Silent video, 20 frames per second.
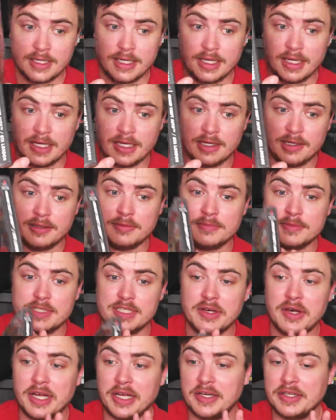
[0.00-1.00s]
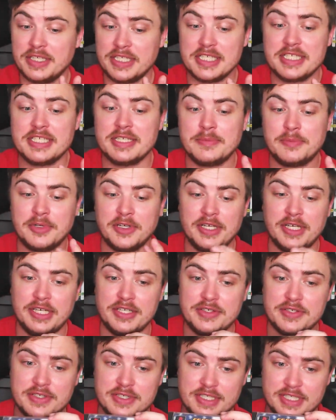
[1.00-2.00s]
So I got this in a pretty
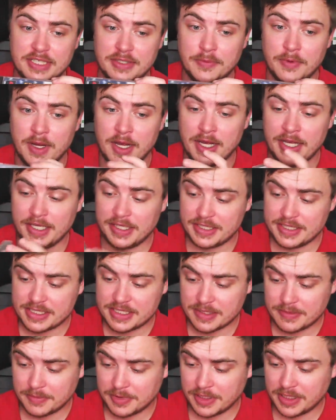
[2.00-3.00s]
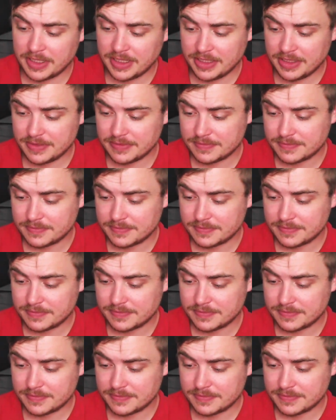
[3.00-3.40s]
interesting way. It is complete.